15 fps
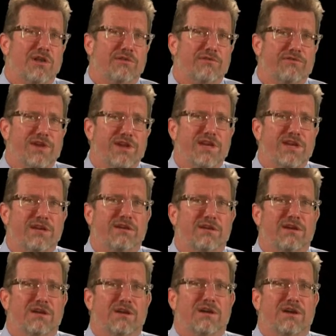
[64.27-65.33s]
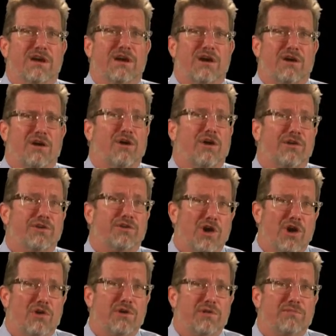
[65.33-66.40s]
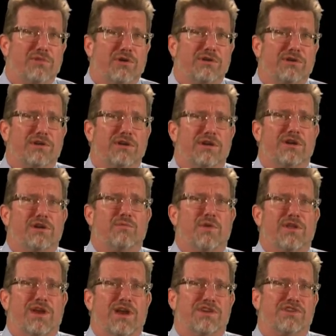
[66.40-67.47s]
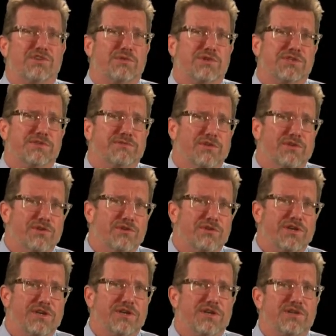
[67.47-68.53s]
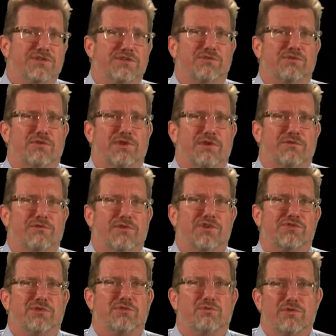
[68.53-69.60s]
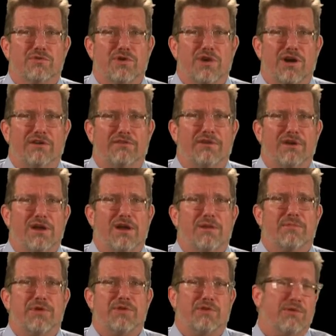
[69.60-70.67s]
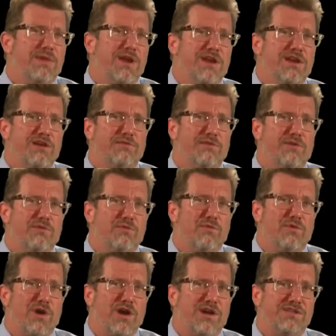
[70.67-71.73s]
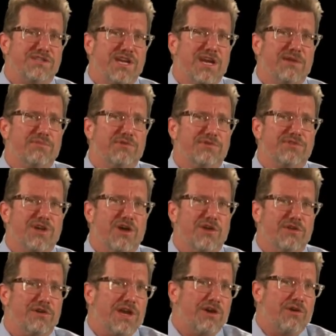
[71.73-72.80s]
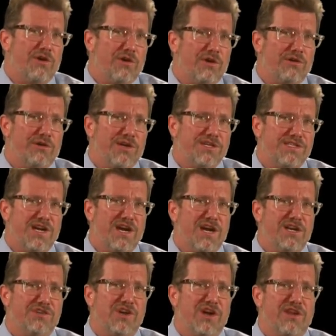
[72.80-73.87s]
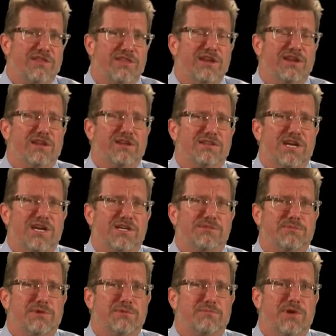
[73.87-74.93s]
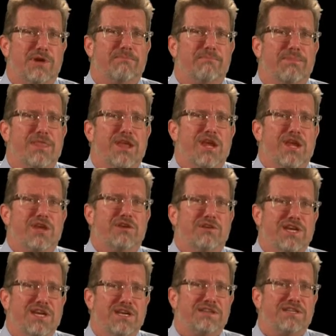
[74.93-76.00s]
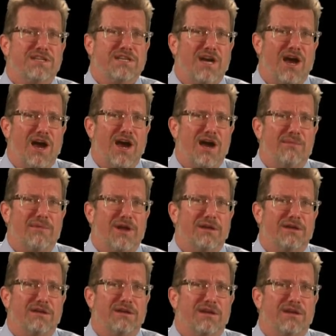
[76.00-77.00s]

Levine, Arthur Cohen book, whether or not it's Christopher Lucas or Frederick Rudolph. But there are many different examples other than our assigned John Thielen textbook. But you need to comment